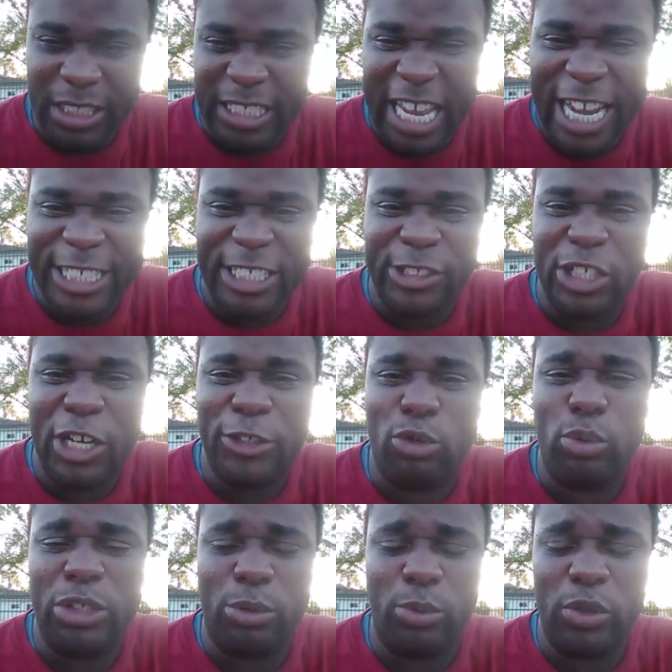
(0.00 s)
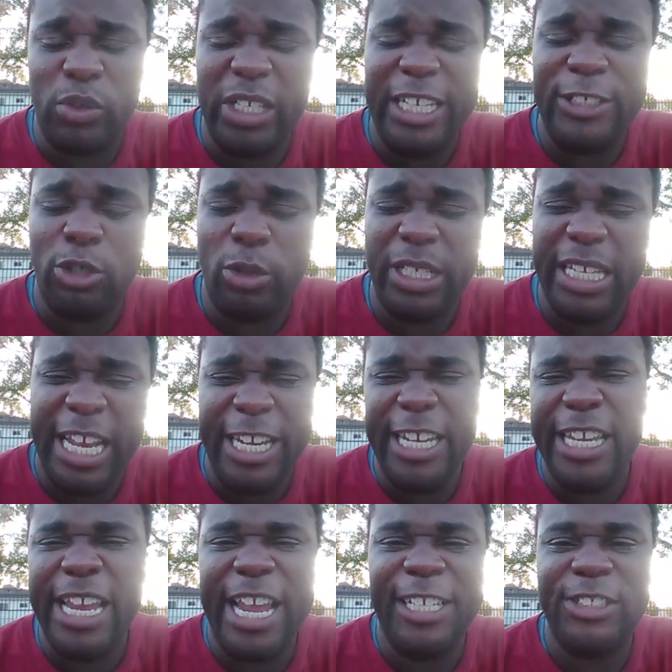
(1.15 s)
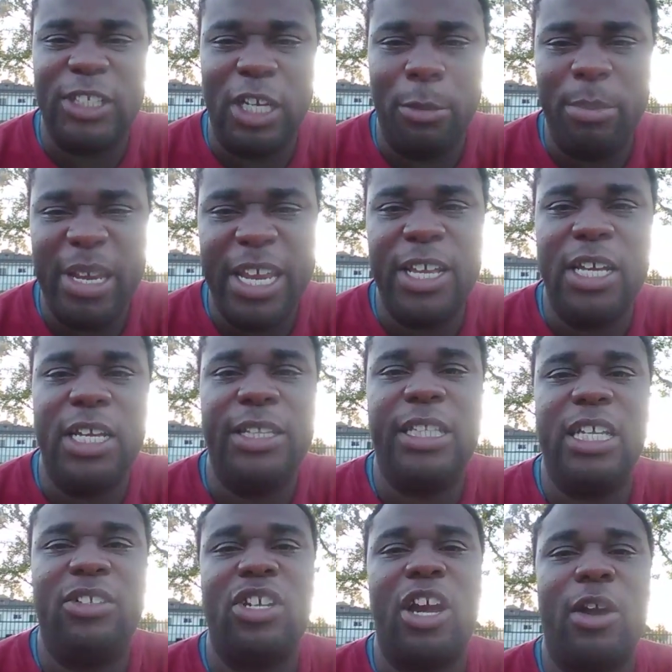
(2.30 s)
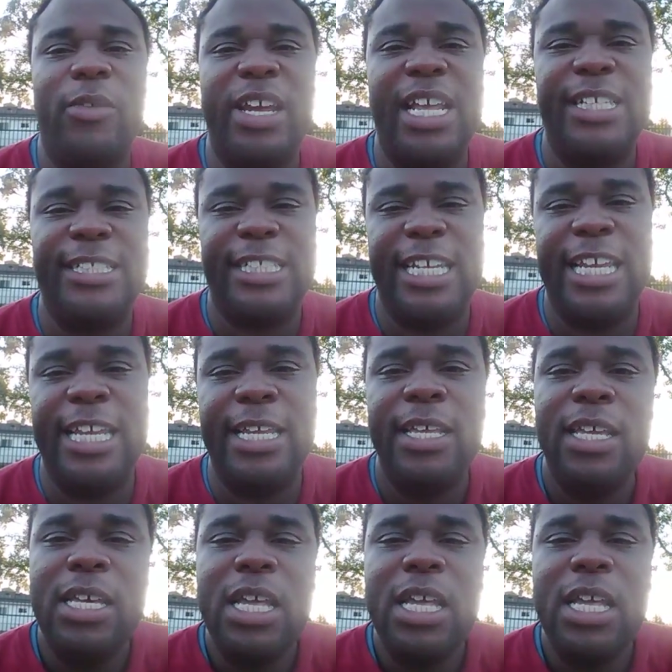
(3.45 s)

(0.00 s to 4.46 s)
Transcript: Days of Thunder, which was released on the NES, the Amiga, the Atari ST,